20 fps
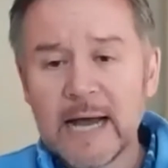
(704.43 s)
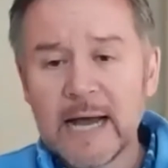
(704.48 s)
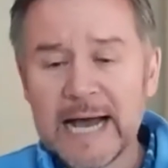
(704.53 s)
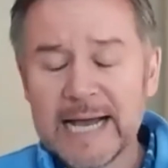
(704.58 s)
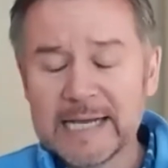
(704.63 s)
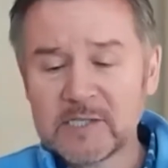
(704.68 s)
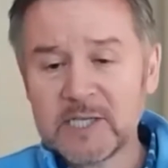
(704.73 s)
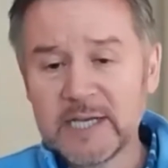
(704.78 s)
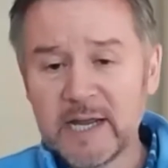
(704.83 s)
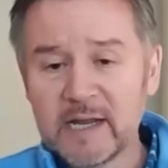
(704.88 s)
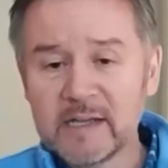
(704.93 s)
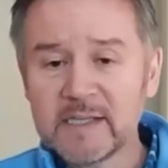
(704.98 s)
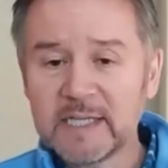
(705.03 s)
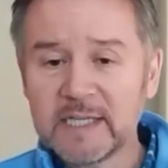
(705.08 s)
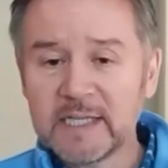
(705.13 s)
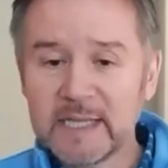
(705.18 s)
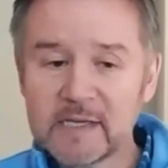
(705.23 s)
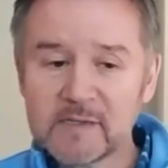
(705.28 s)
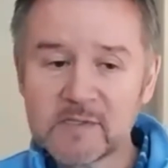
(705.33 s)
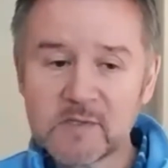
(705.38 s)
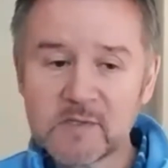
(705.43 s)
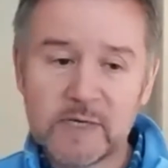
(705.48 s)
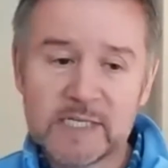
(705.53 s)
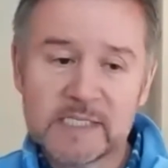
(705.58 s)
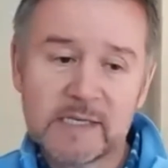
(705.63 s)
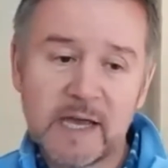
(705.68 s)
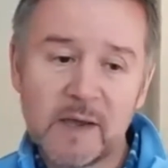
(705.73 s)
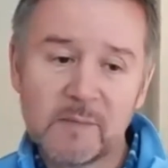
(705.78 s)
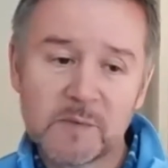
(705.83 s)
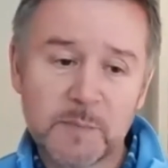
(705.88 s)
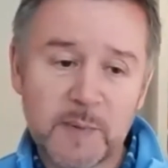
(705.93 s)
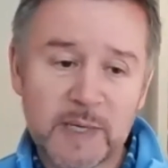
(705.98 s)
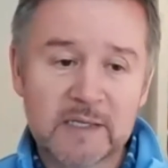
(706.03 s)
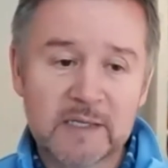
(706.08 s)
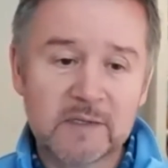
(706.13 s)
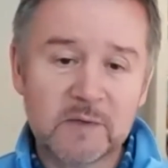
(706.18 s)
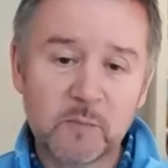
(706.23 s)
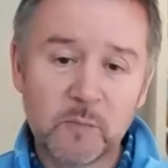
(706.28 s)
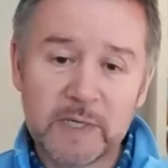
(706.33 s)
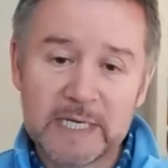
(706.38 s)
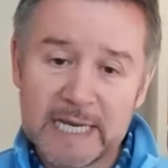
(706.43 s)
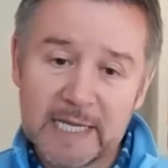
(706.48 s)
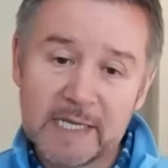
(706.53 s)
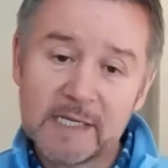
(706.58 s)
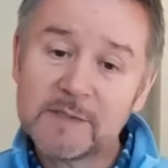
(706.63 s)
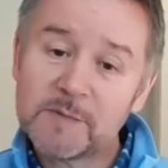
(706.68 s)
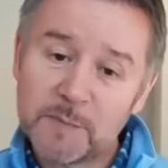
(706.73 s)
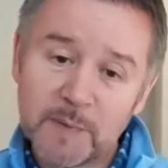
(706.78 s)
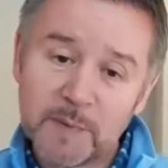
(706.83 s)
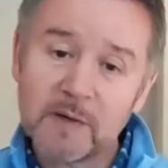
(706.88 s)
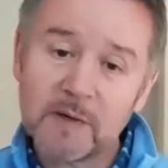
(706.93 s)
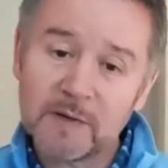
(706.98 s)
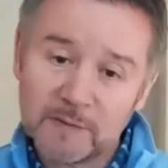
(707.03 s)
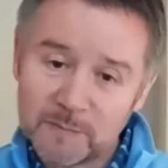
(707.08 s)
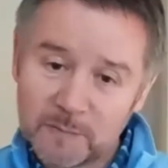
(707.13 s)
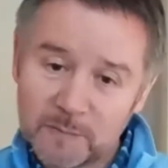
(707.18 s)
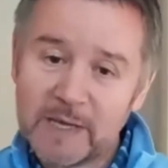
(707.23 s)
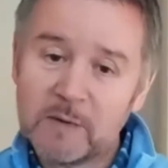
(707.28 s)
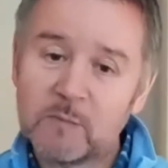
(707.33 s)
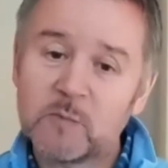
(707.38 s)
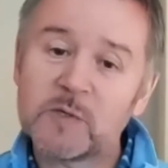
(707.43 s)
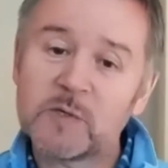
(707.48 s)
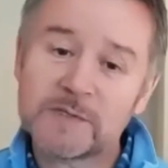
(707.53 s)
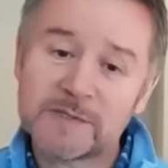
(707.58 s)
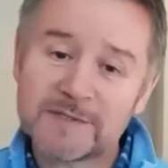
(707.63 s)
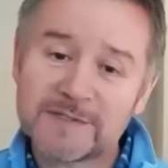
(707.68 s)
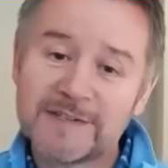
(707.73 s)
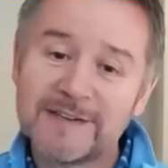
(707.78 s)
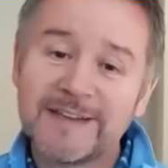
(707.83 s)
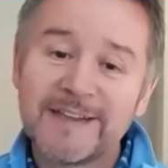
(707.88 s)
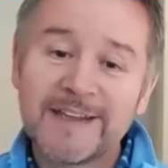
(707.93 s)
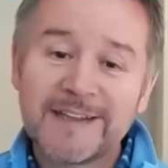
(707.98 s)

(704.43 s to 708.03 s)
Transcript: Actually, I think that's 3 times bigger than we need, but it was